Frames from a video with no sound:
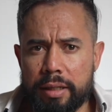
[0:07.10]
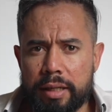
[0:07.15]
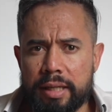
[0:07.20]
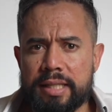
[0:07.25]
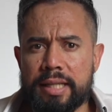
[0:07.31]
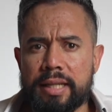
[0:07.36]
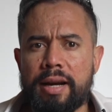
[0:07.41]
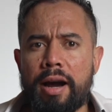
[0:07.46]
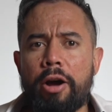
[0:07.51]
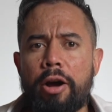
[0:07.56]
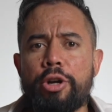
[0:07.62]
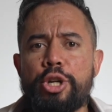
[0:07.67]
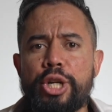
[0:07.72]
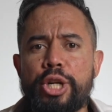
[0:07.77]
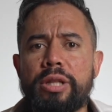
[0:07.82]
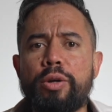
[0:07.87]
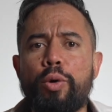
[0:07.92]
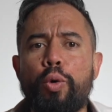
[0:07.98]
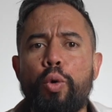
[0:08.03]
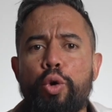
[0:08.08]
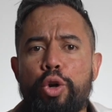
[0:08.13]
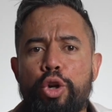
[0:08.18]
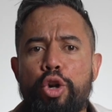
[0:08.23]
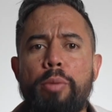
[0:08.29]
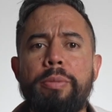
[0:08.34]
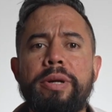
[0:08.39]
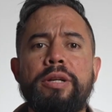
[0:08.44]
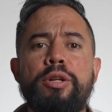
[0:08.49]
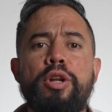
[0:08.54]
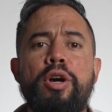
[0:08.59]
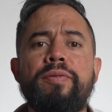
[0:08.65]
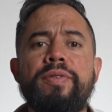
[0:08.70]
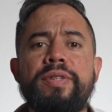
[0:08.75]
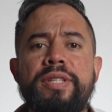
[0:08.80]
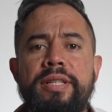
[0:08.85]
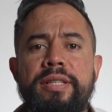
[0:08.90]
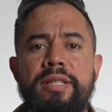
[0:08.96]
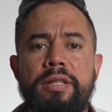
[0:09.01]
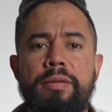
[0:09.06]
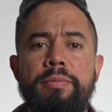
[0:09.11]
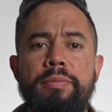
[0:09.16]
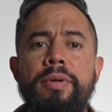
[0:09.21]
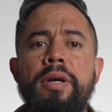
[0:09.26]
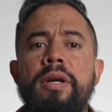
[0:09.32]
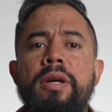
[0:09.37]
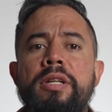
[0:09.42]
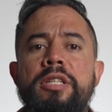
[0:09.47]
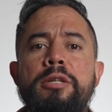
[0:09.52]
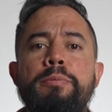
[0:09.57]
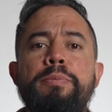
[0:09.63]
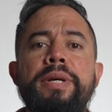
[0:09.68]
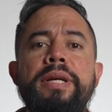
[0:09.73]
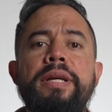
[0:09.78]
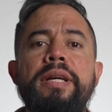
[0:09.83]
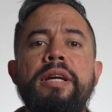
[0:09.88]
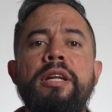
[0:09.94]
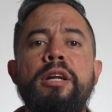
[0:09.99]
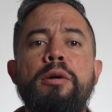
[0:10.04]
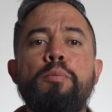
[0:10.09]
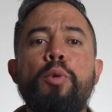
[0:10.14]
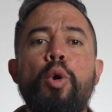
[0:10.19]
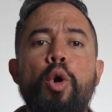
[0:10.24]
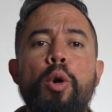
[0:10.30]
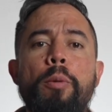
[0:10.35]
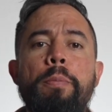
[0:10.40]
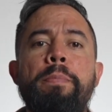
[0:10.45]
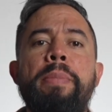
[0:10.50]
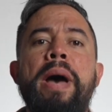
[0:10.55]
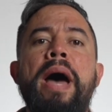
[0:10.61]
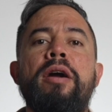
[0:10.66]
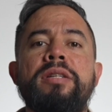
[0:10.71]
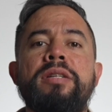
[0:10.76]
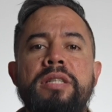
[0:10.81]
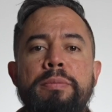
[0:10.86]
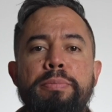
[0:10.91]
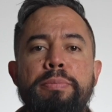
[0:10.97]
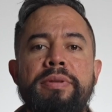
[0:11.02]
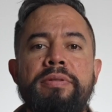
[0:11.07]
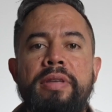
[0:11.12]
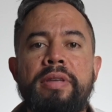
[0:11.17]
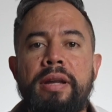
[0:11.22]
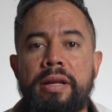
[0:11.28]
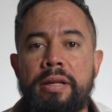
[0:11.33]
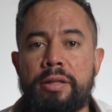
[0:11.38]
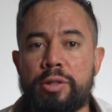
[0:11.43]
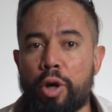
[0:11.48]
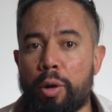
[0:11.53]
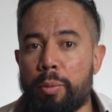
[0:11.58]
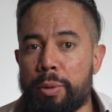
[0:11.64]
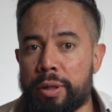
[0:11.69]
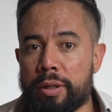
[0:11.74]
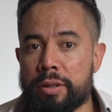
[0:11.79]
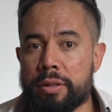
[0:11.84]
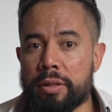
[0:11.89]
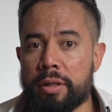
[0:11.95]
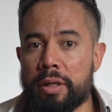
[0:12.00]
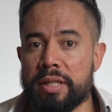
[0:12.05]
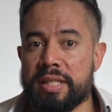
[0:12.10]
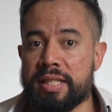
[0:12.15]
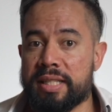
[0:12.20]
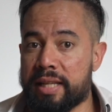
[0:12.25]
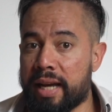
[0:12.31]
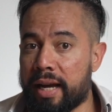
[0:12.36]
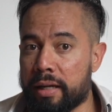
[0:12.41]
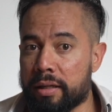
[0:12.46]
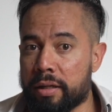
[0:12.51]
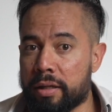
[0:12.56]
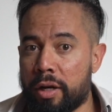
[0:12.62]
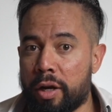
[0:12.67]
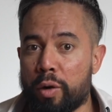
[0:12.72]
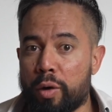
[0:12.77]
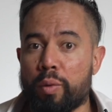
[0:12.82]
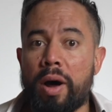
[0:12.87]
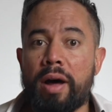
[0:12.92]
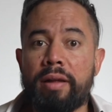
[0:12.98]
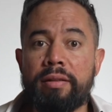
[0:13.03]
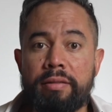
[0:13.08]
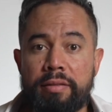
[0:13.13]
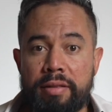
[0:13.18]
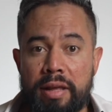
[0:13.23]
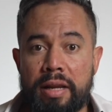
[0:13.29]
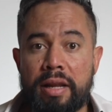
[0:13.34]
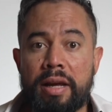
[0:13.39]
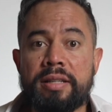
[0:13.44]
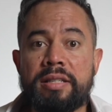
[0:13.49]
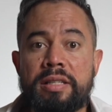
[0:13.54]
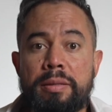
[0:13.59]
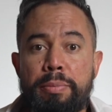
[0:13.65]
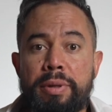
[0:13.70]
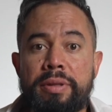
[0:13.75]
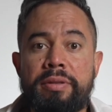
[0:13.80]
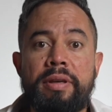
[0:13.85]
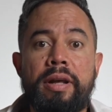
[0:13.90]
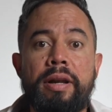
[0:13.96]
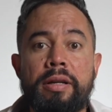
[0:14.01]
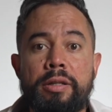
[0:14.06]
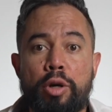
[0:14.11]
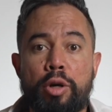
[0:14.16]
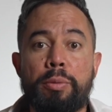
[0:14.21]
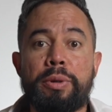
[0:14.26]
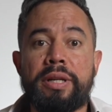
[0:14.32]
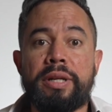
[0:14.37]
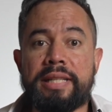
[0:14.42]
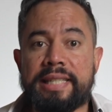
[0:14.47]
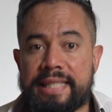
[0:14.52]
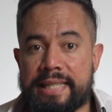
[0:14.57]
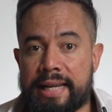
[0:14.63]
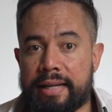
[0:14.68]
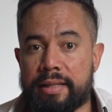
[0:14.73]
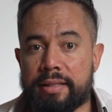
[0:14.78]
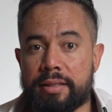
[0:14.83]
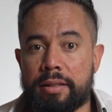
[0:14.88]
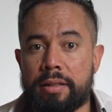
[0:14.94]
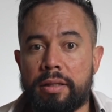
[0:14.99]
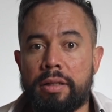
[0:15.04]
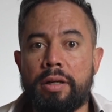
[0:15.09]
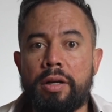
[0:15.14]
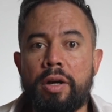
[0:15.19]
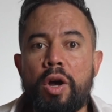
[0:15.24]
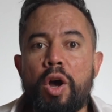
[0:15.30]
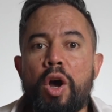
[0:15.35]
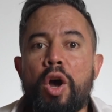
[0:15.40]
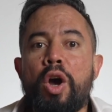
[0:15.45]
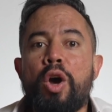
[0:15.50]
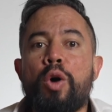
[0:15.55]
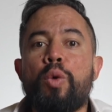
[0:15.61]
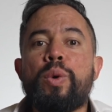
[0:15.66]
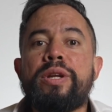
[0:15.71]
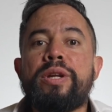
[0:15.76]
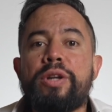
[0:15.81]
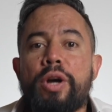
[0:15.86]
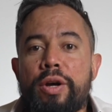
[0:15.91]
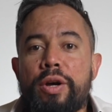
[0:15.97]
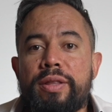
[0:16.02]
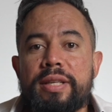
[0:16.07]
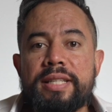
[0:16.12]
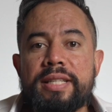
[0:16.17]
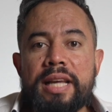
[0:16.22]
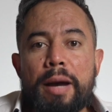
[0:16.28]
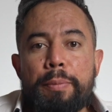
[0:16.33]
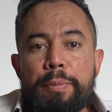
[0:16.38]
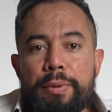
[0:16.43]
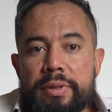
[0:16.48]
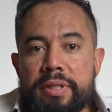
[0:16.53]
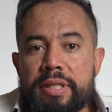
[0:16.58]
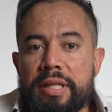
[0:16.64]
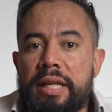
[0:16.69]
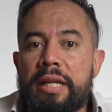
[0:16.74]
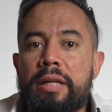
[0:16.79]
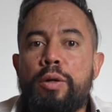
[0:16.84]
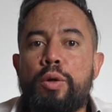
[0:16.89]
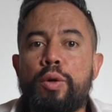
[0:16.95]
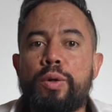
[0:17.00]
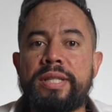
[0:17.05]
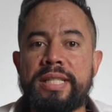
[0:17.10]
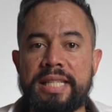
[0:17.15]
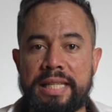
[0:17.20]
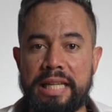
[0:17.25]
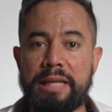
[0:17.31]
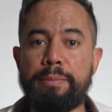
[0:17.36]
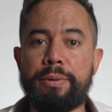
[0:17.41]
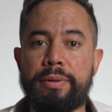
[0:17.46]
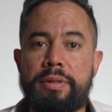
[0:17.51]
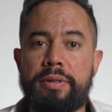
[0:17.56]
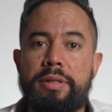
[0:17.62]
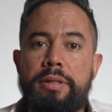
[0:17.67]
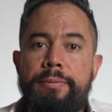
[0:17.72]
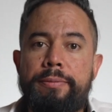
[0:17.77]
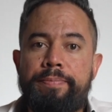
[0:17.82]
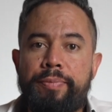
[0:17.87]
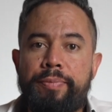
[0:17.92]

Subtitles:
it's encouraging the autonomic nervous system to be in a more parasympathetic dominant state rather than a sympathetic dominant state. We know this happens in good sleepers.